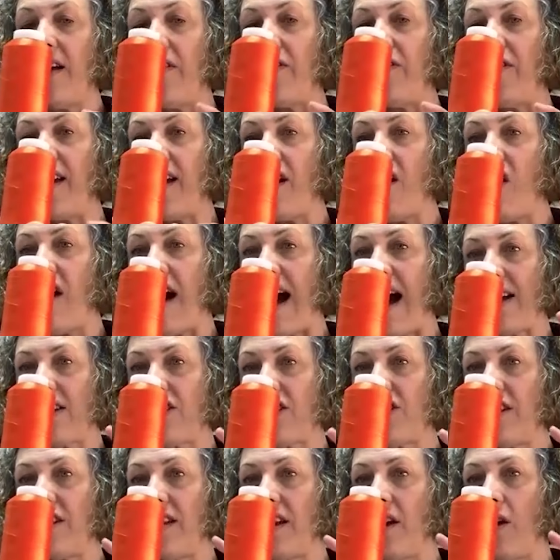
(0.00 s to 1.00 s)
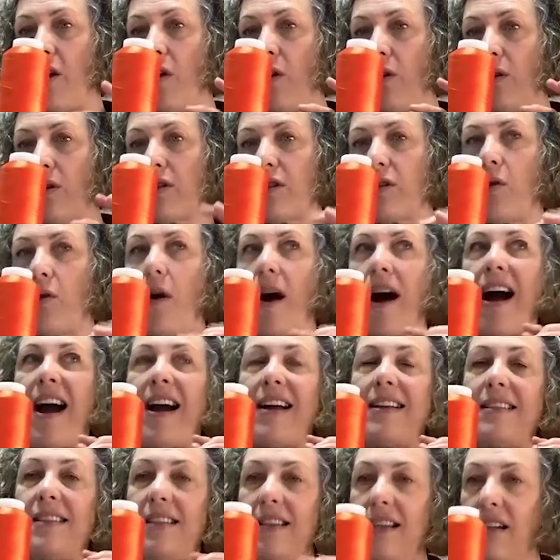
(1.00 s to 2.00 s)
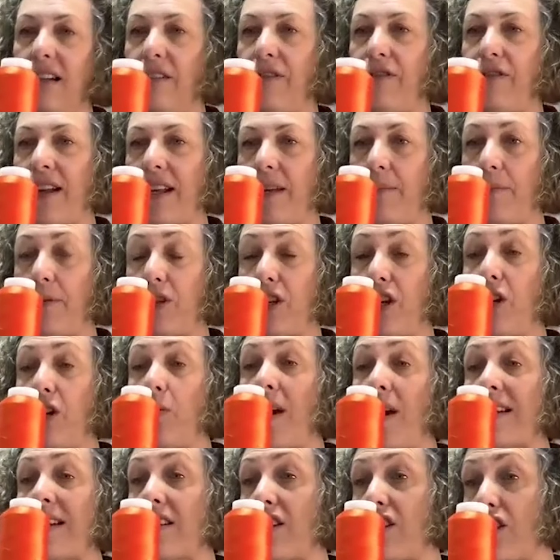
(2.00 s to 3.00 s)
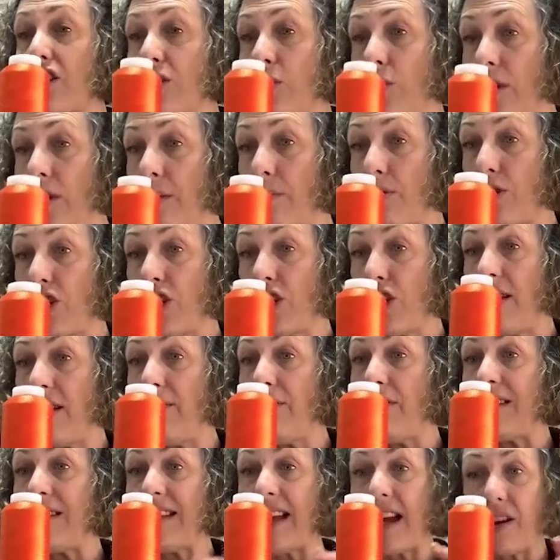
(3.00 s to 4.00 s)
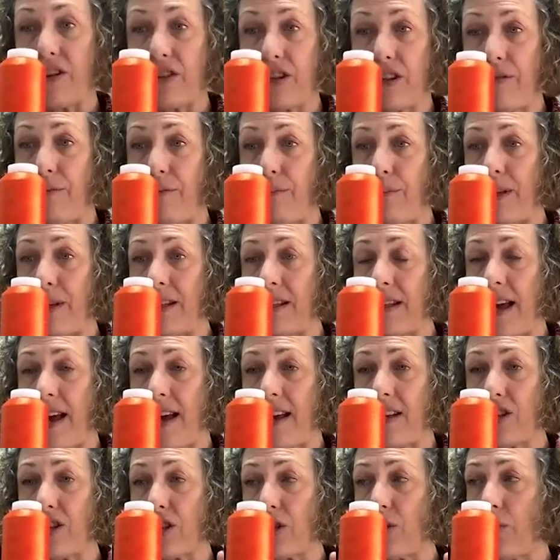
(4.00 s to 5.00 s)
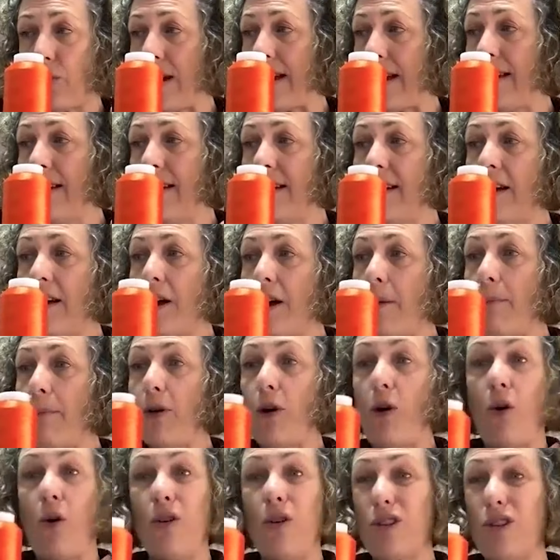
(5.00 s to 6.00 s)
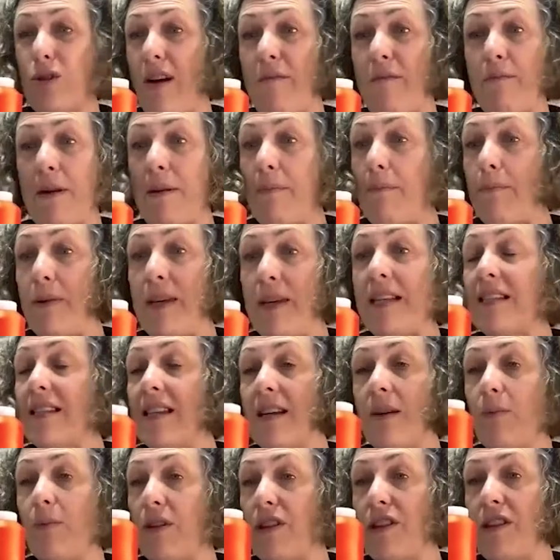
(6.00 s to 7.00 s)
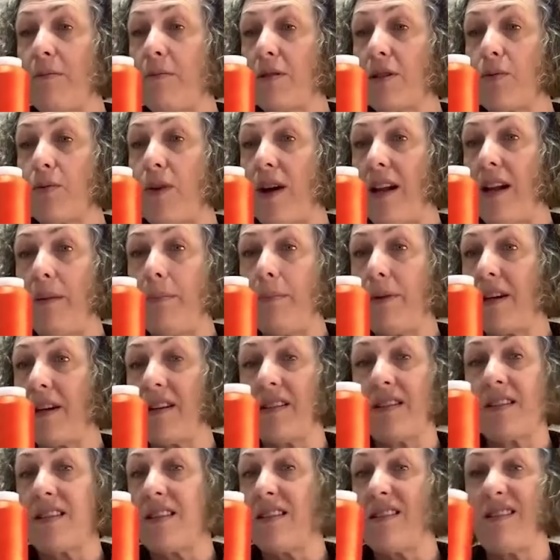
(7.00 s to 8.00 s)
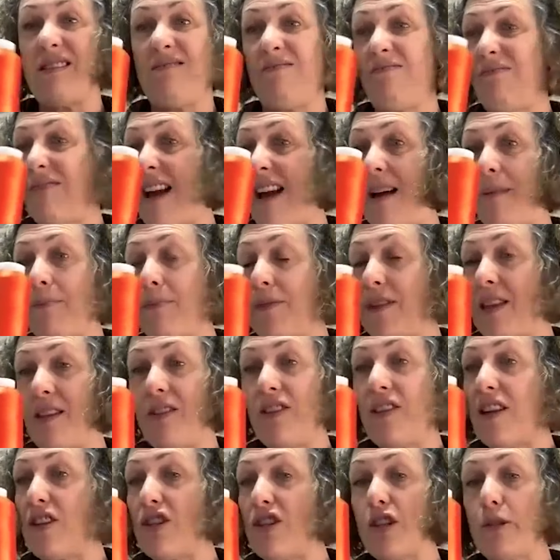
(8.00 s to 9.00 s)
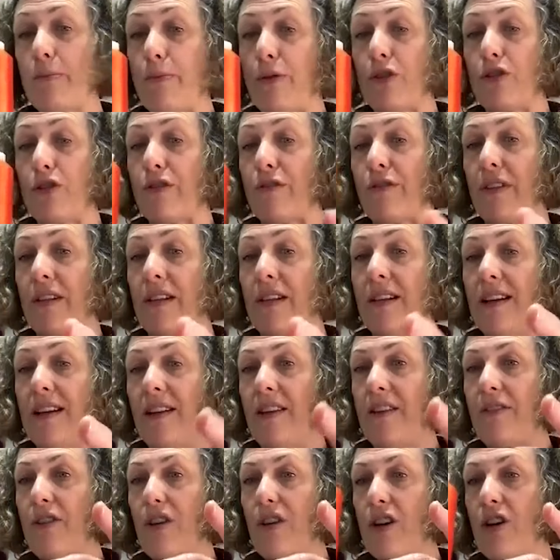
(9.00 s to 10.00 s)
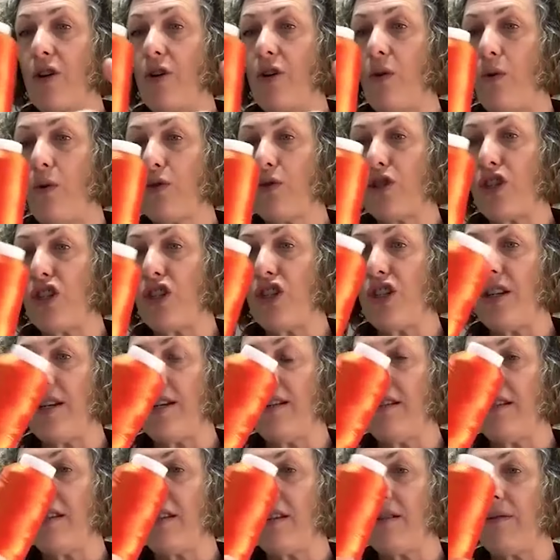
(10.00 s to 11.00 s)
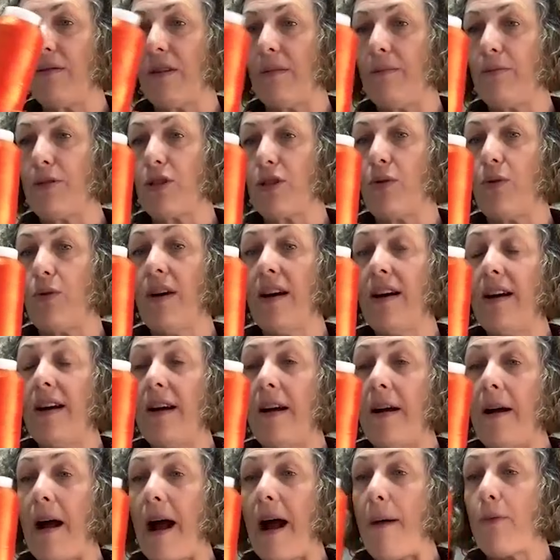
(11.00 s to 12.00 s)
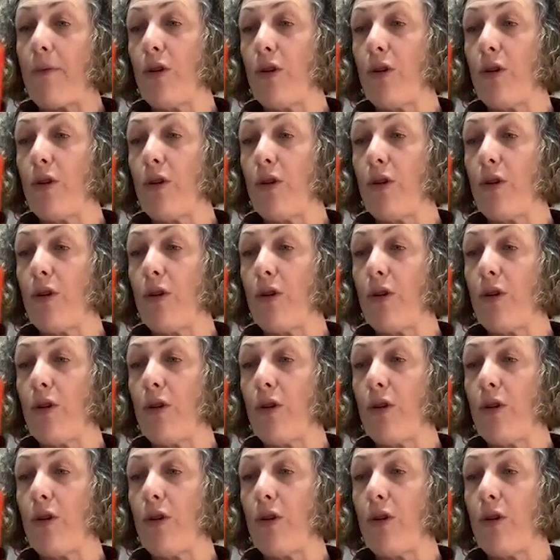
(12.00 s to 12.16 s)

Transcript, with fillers: they are actually also ideal for anybody who has a sewing machine for decorative uh, sewing, but also I've been piecing with them as well because this, they're just beautiful. They've got a gorgeous sheen to them. So I'm